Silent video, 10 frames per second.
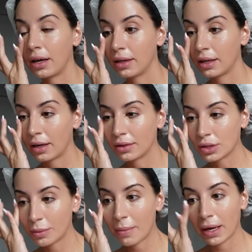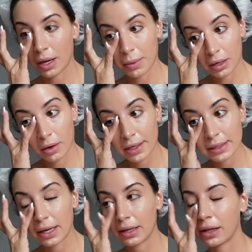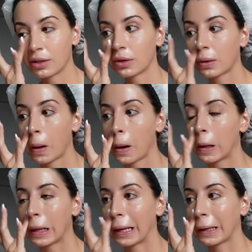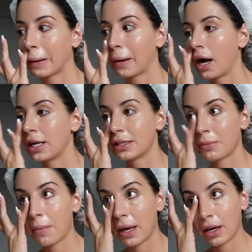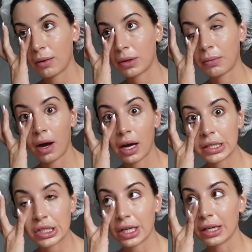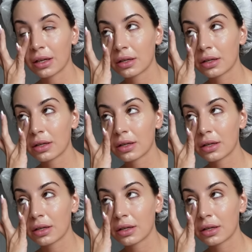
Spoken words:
And then I do my makeup and I go outside and I look like I did my makeup with my eyes shut.